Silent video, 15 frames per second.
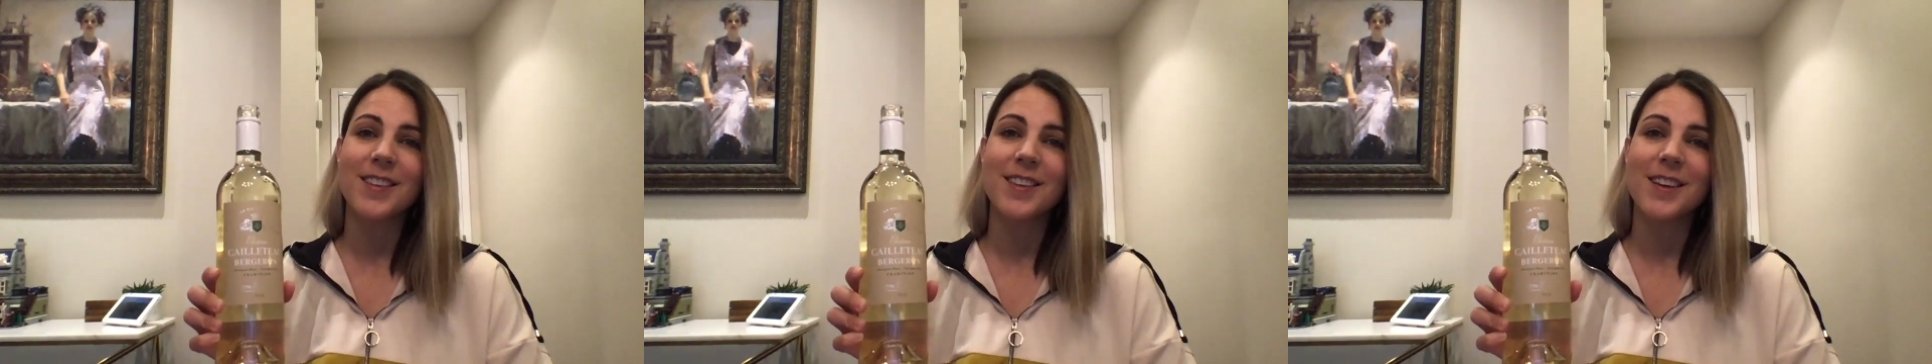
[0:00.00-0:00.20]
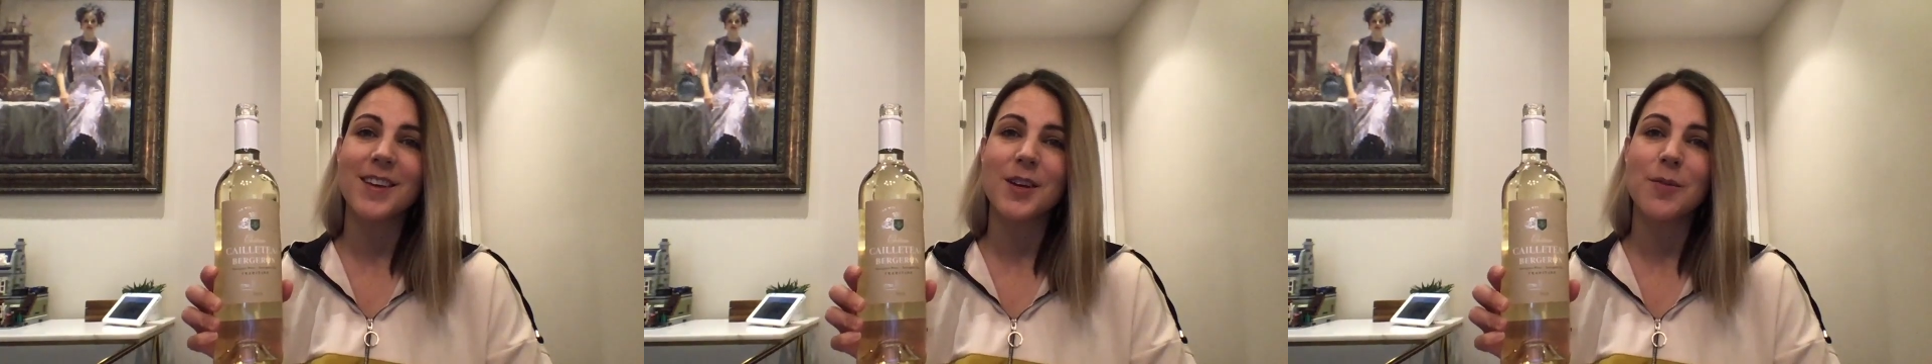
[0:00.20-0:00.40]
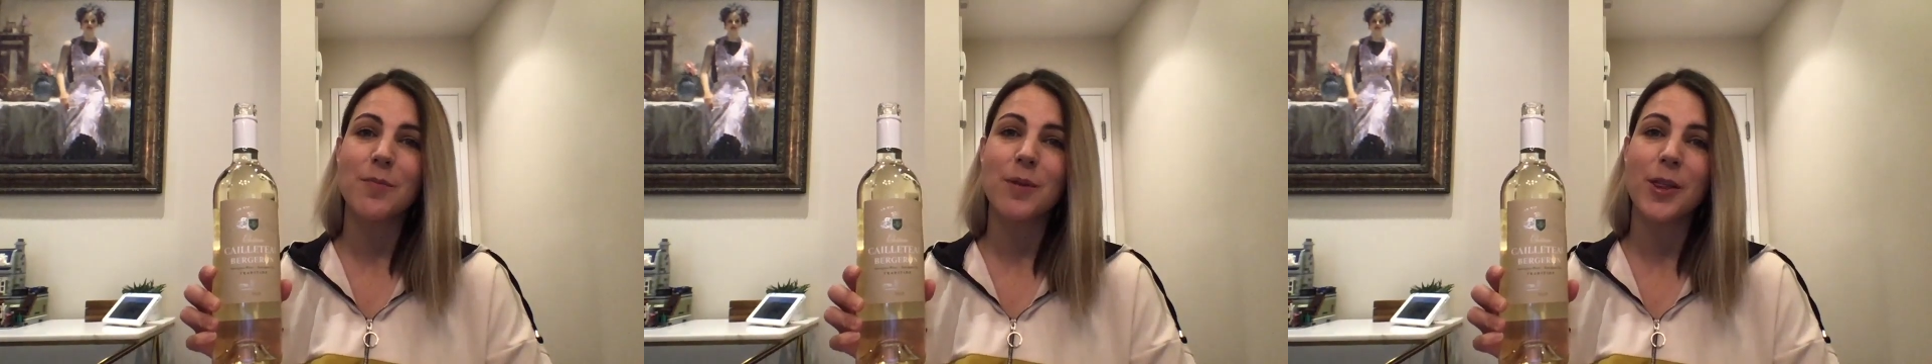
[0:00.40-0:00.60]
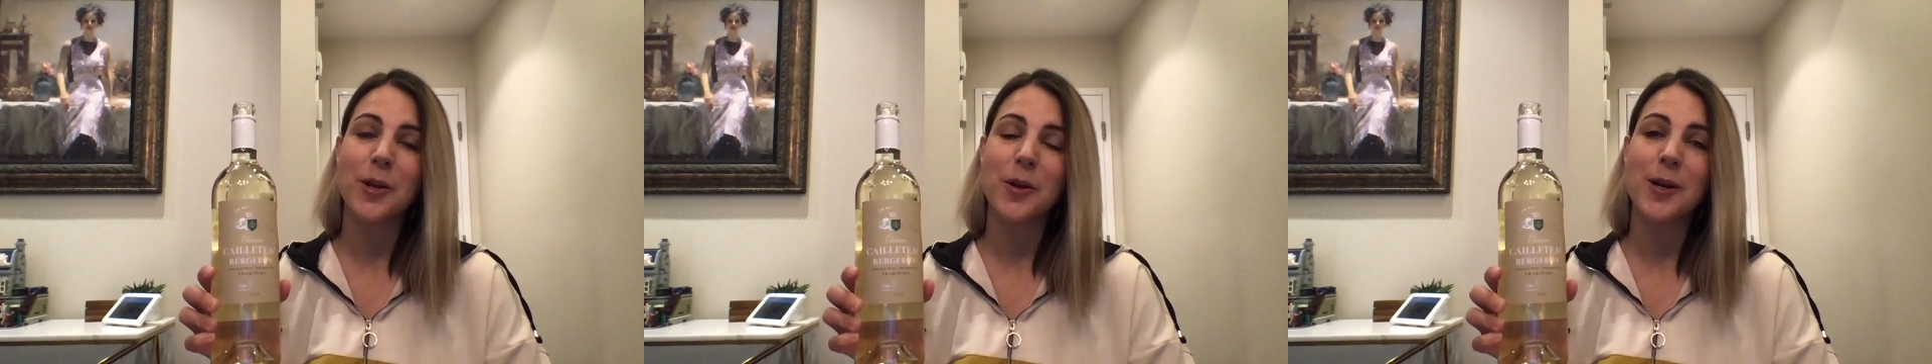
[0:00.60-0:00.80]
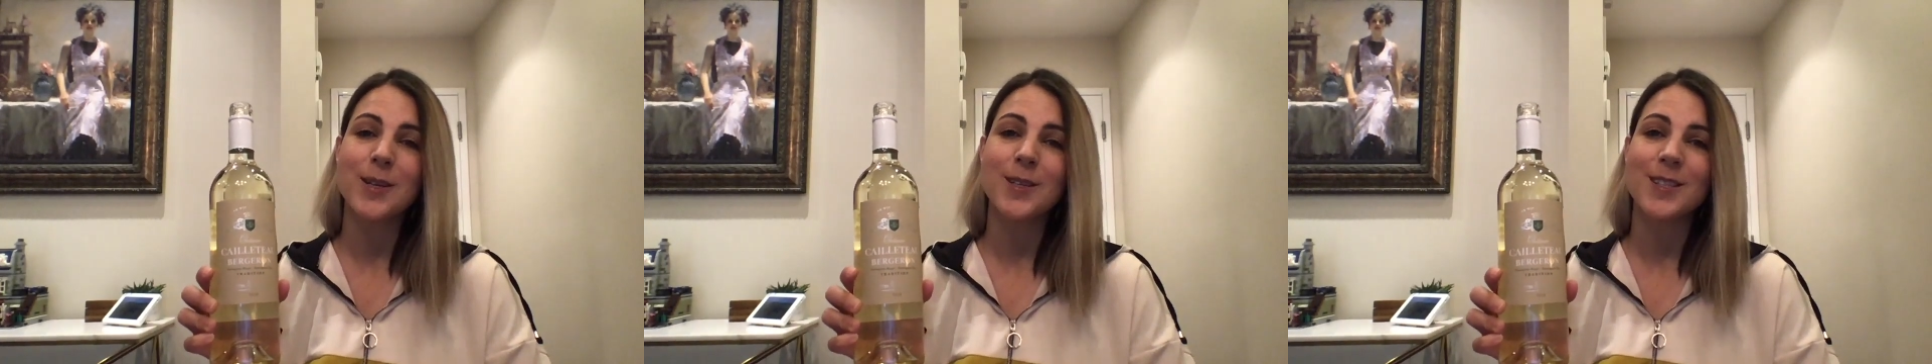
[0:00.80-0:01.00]
the brother
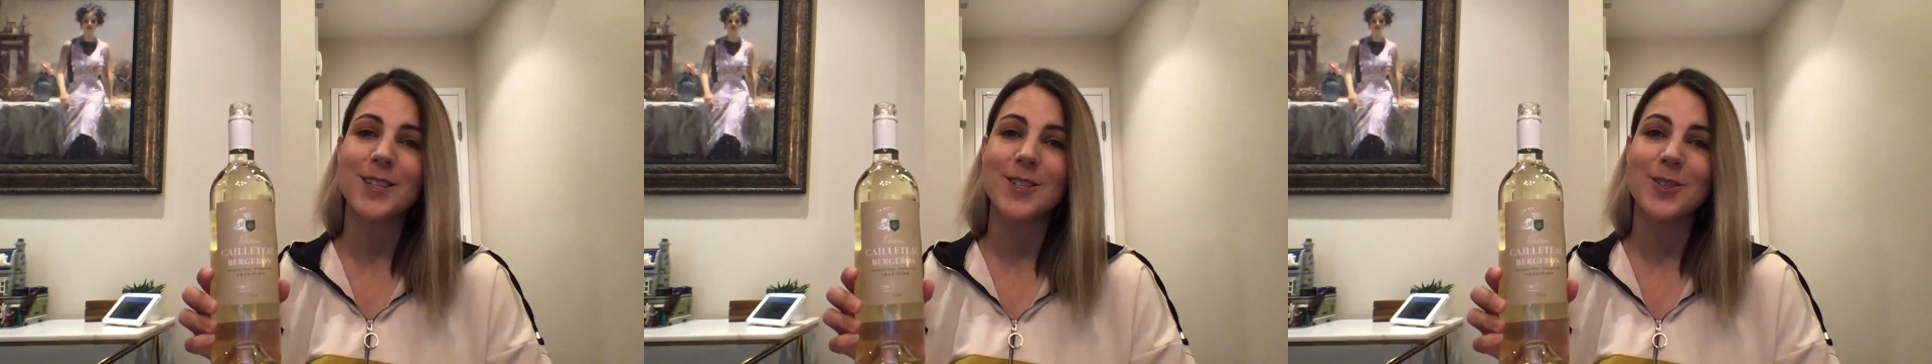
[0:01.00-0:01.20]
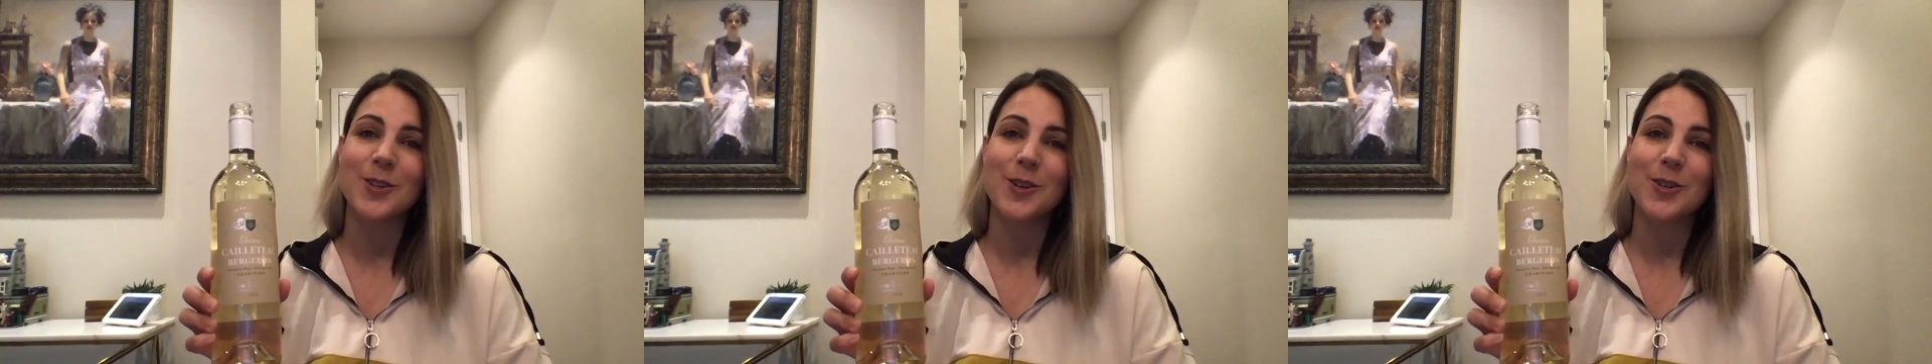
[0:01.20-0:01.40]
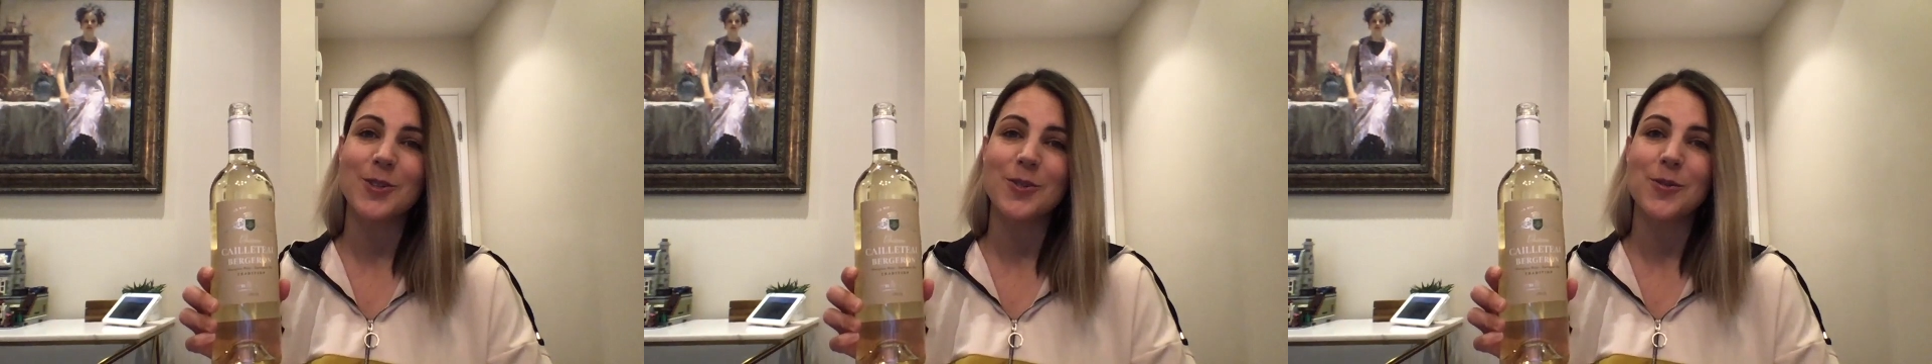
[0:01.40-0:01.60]
and sister